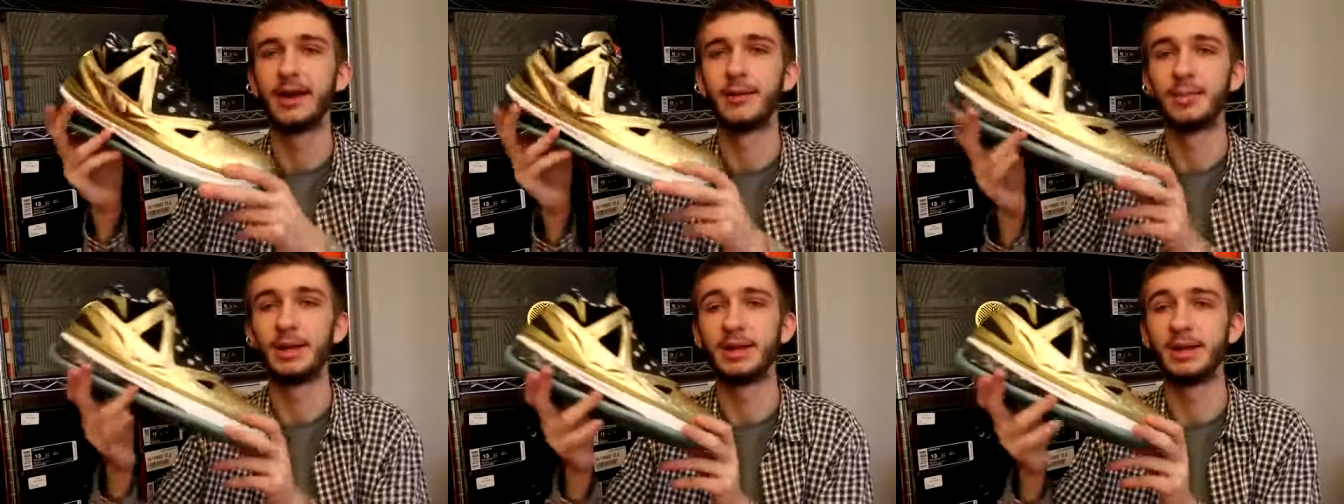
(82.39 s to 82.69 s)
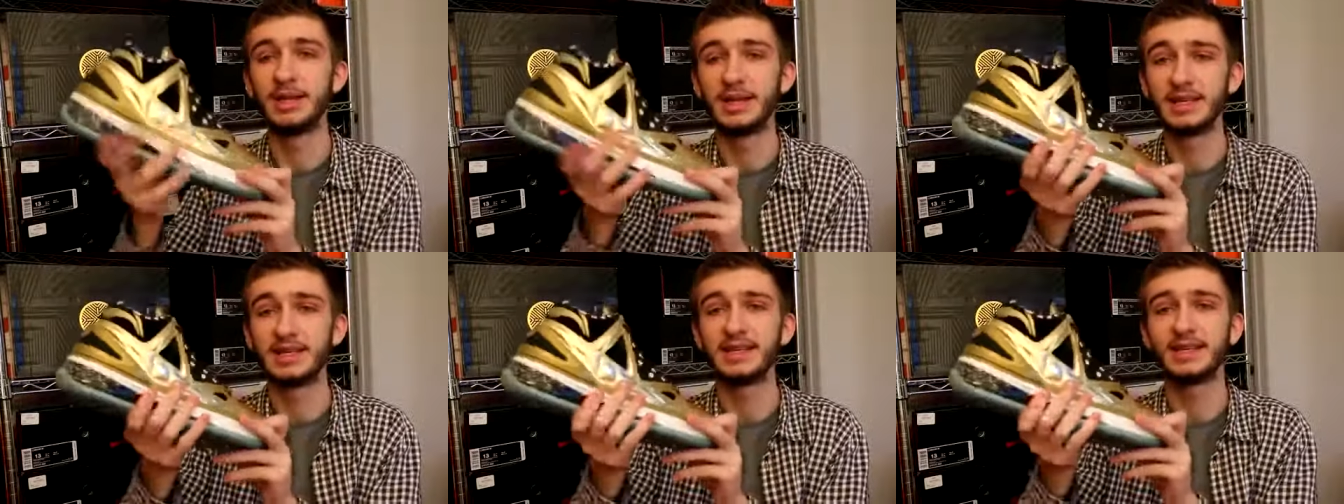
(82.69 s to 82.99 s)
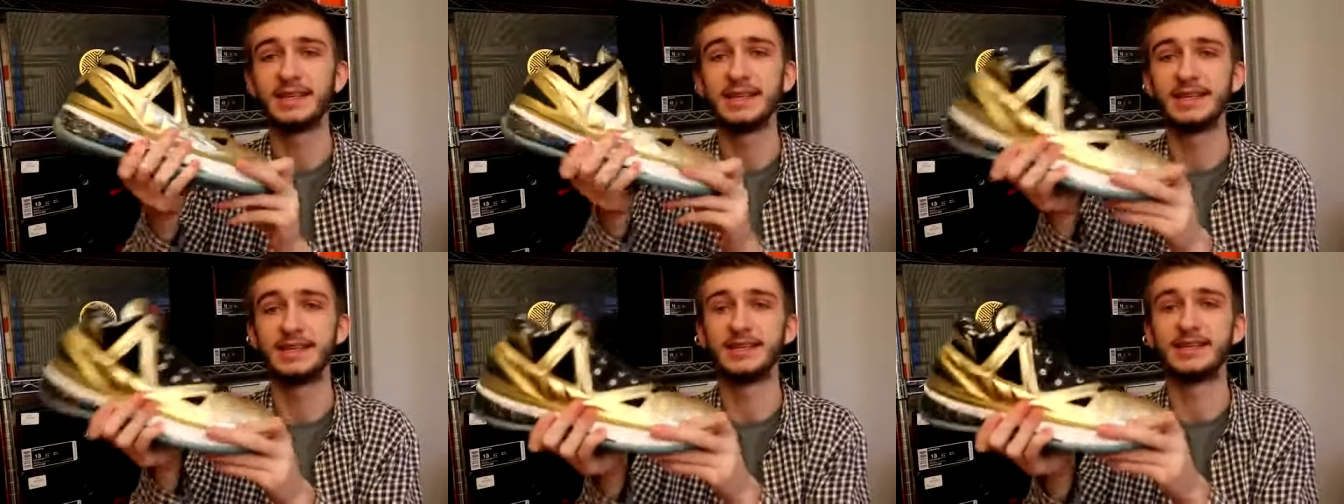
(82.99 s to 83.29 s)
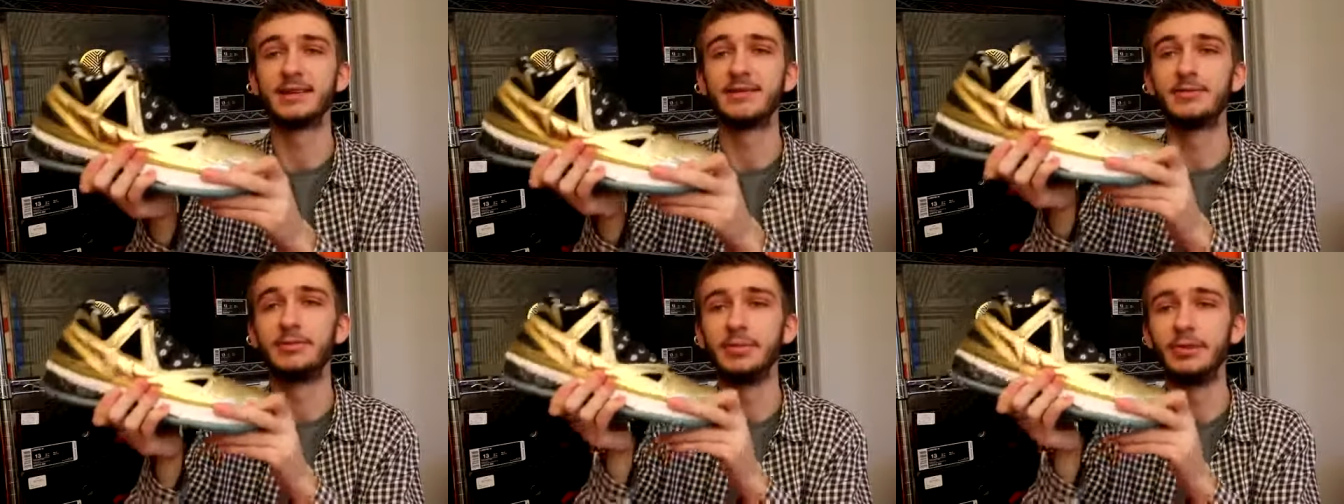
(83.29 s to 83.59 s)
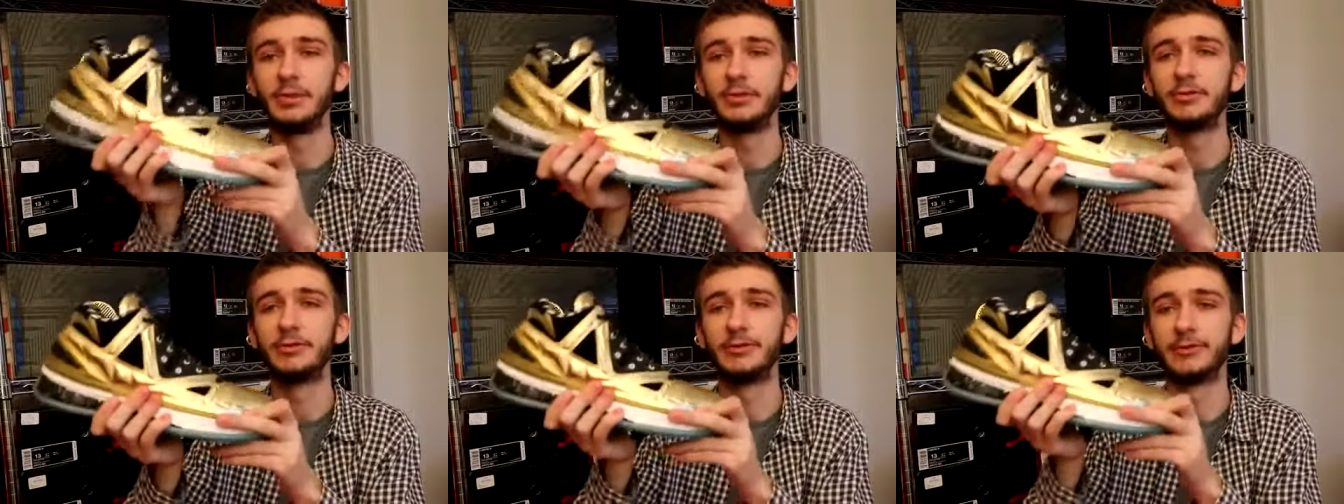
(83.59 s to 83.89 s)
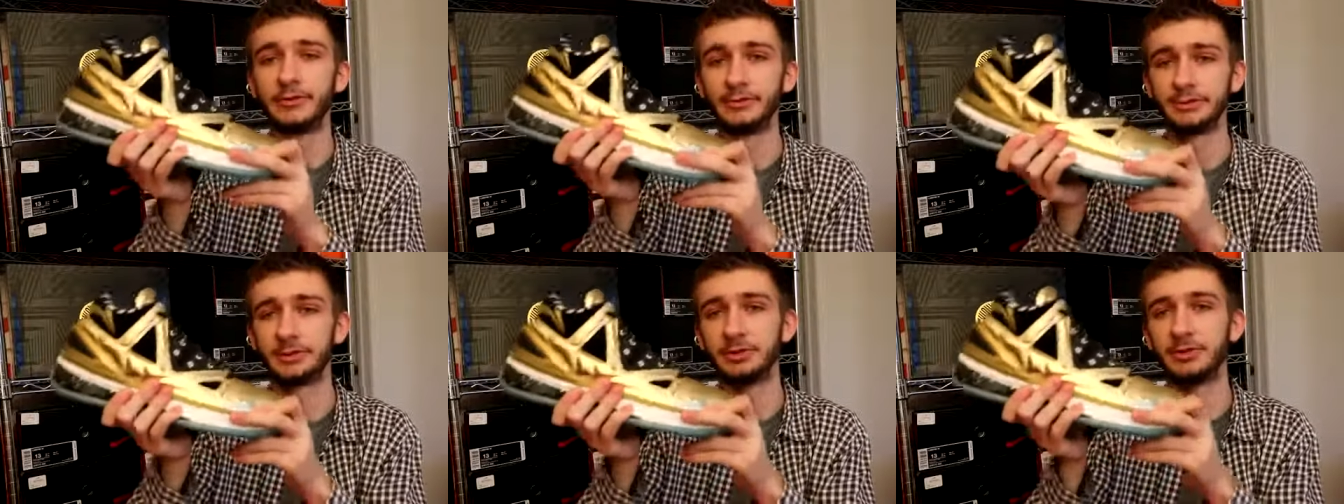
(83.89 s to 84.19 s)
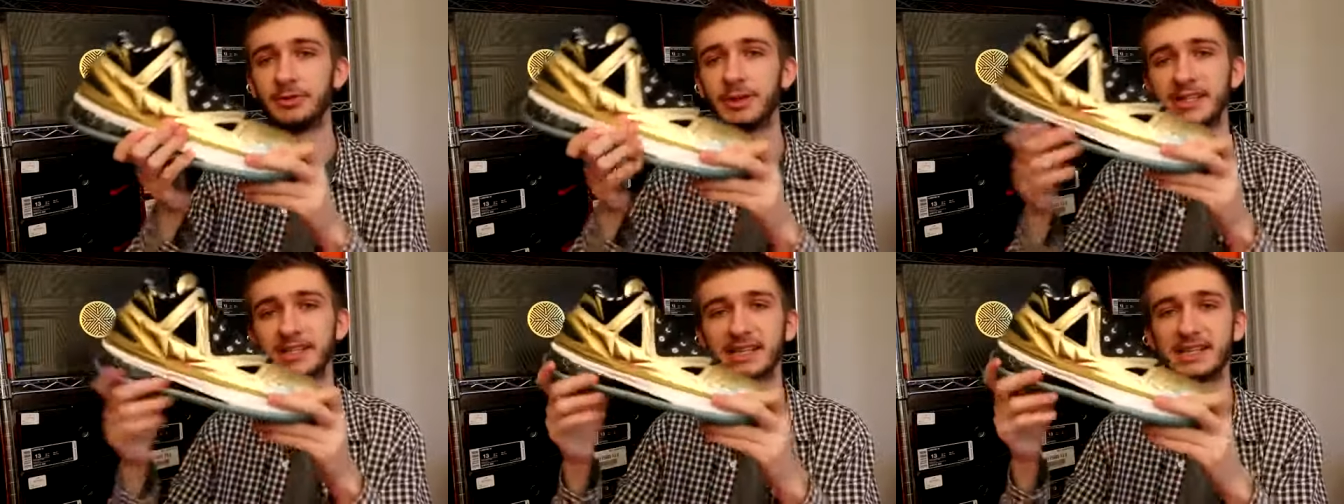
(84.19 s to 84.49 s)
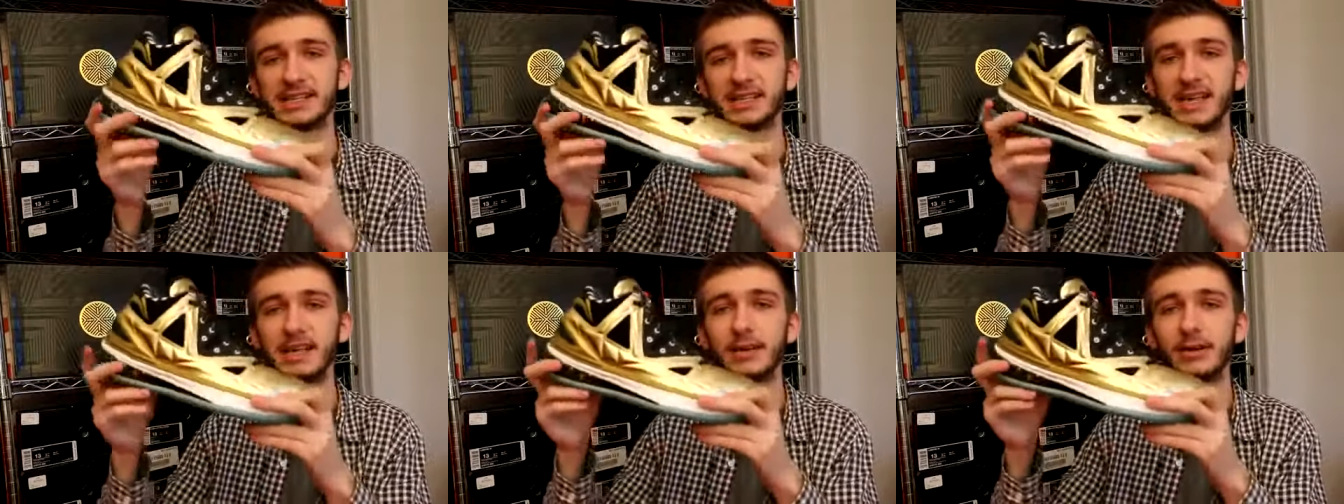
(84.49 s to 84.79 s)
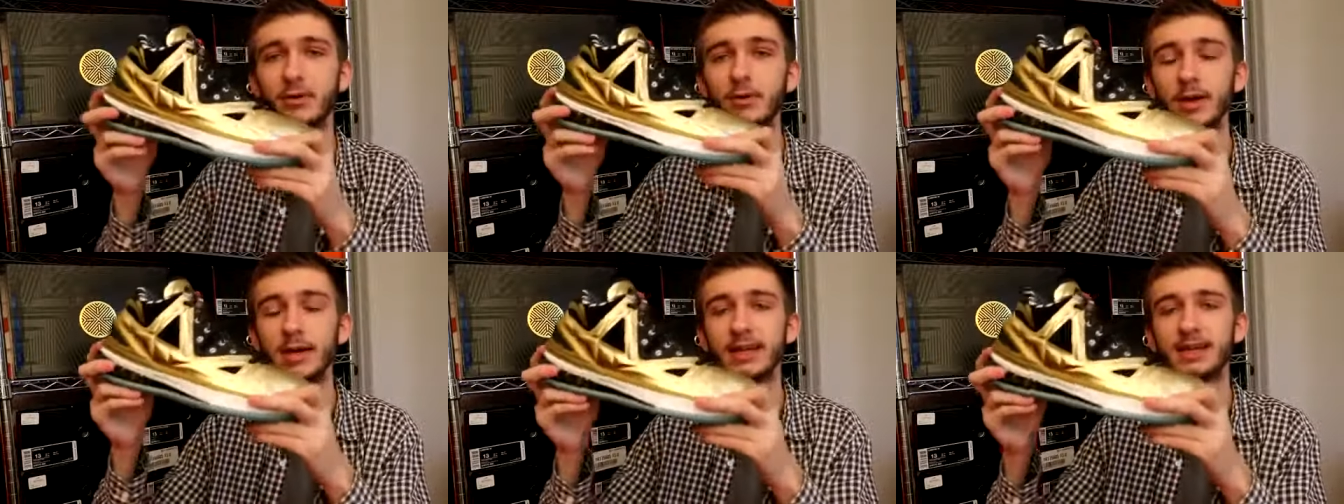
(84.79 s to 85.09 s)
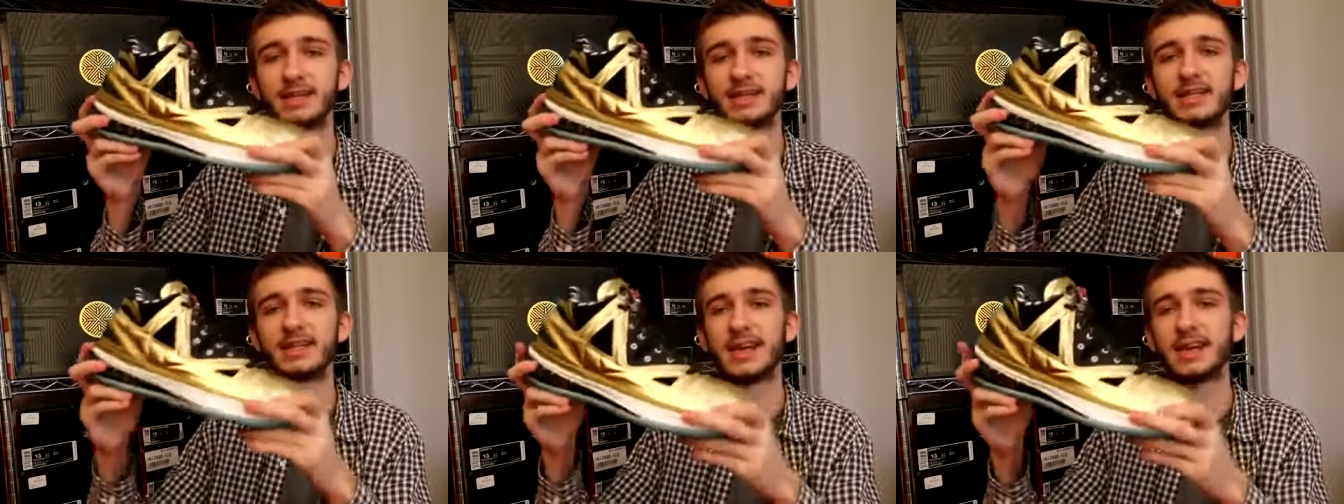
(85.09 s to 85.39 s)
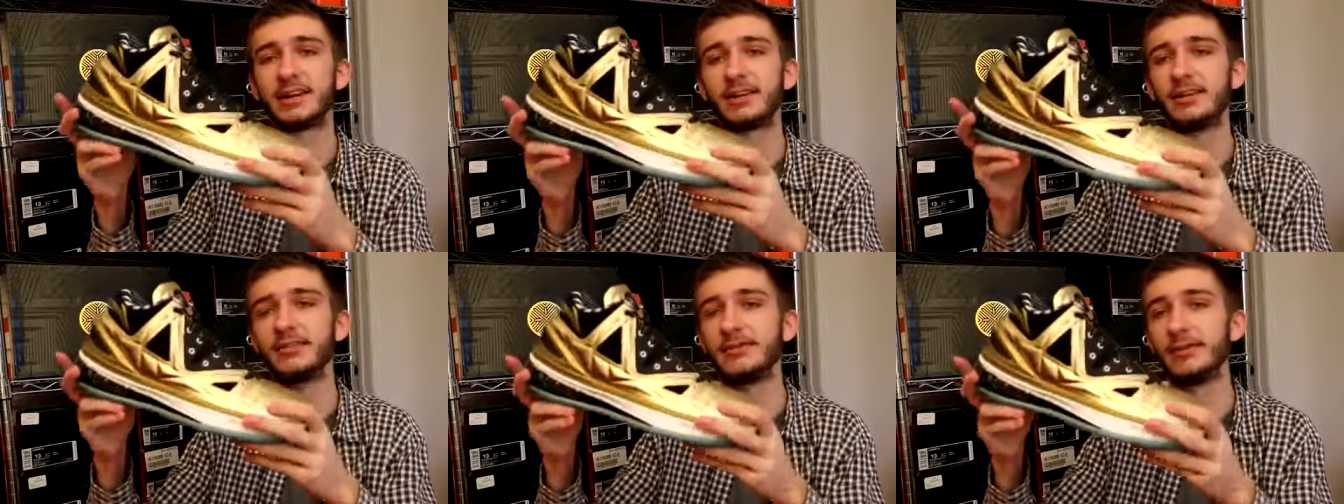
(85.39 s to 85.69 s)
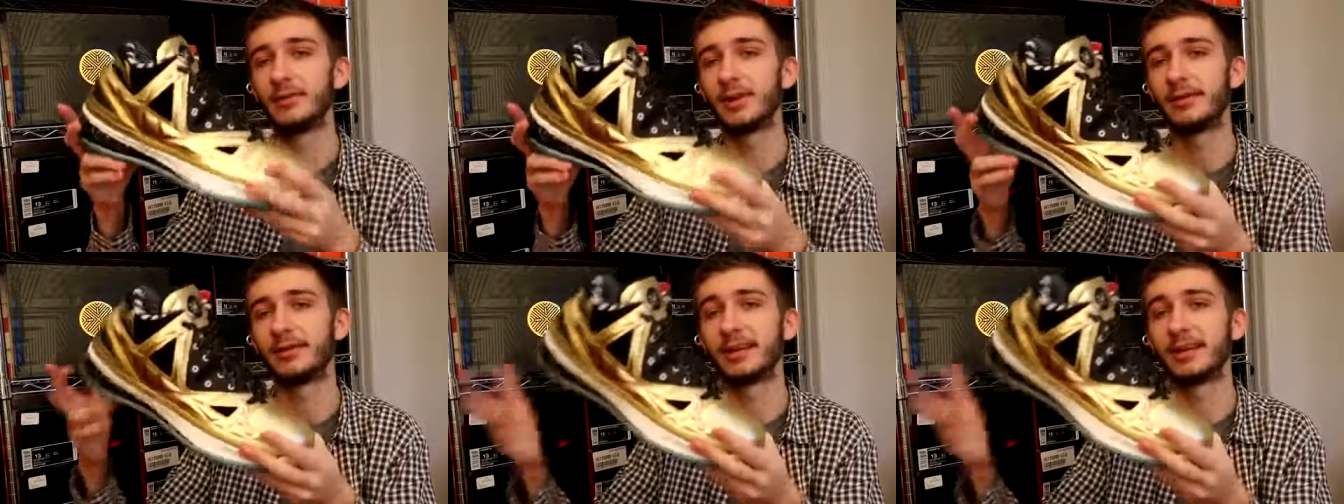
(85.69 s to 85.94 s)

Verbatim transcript: but this is a beautiful shoe. As I said, quick aesthetic review.